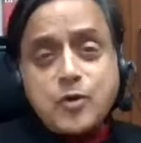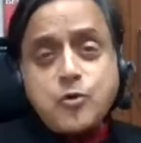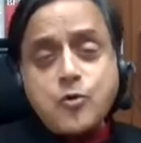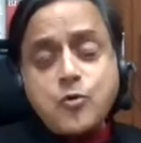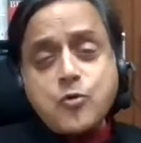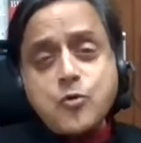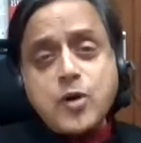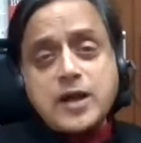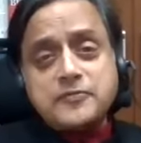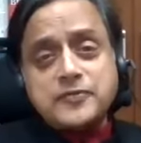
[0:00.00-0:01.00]

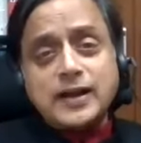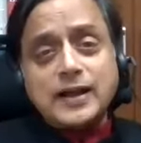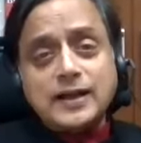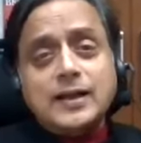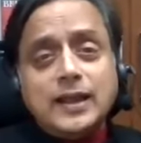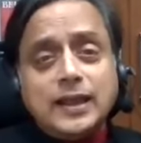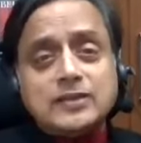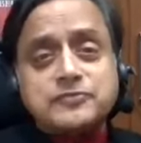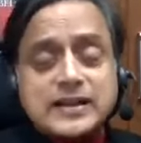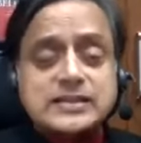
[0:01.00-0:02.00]
who have
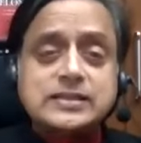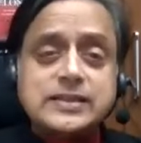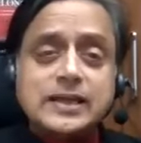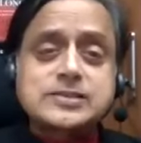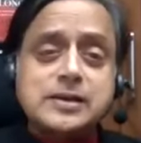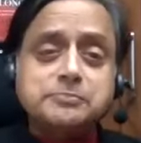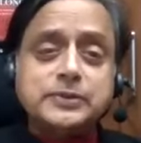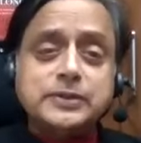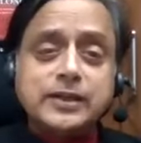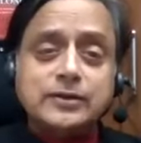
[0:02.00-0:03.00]
inflicted their
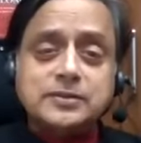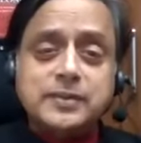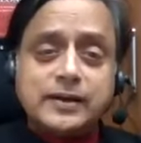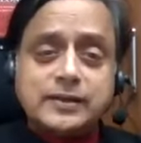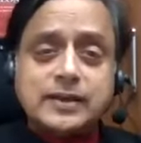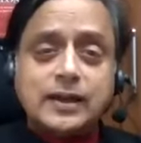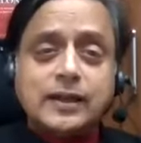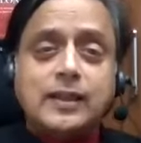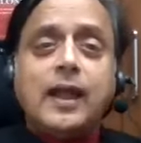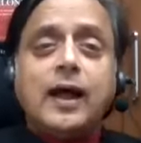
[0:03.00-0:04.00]
trumpery on
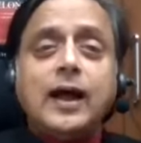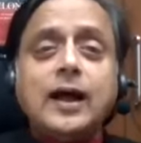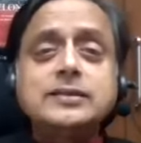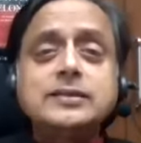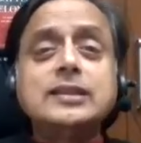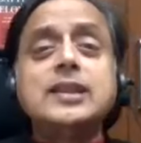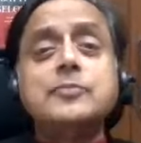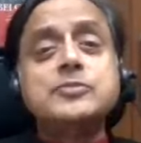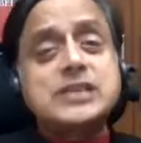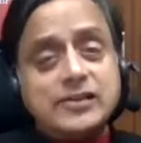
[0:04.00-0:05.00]
America did
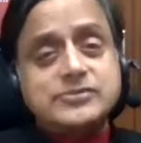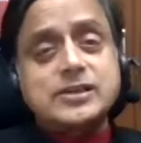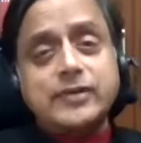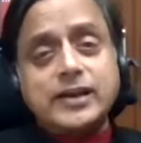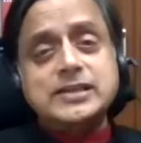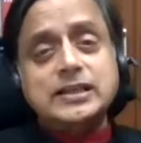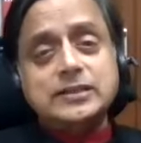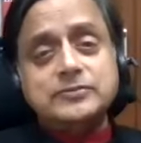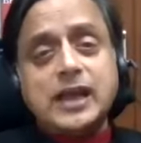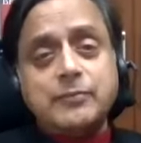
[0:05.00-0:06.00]
themselves a great deal
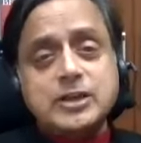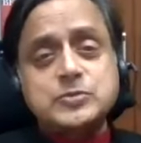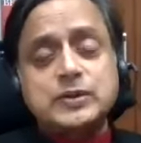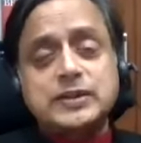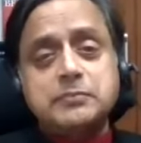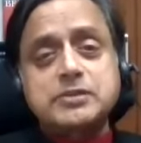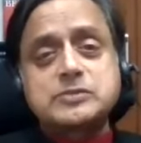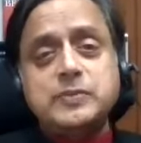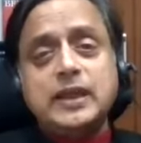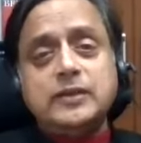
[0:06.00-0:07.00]
of damage with their
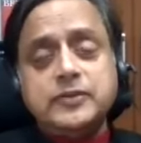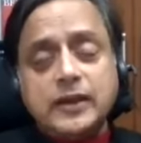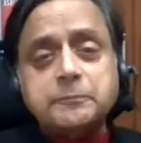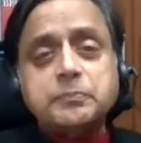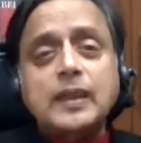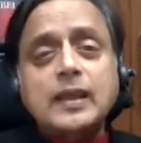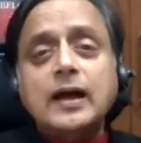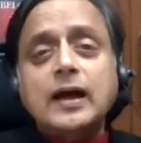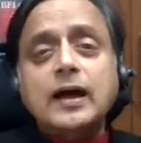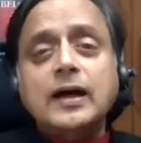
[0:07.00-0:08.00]
misbehavior
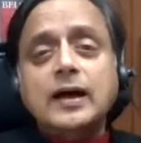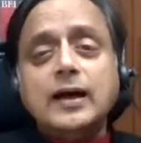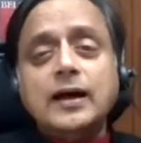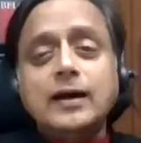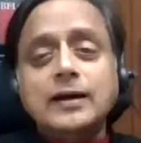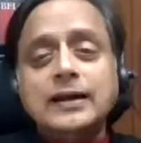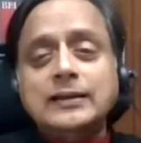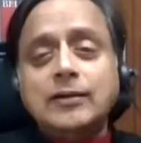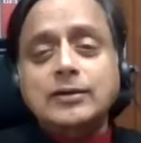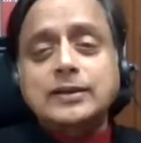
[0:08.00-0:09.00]

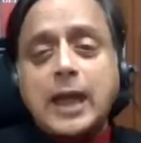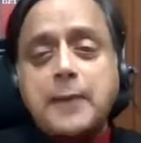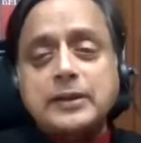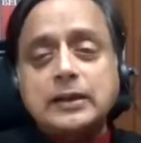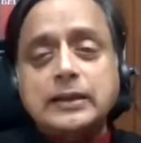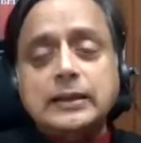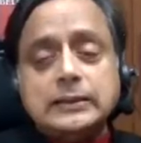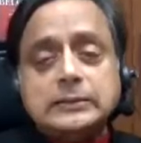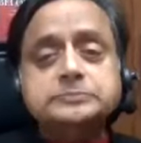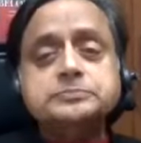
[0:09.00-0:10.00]
on Capitol
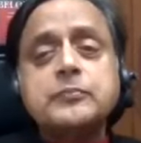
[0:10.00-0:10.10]
Hill.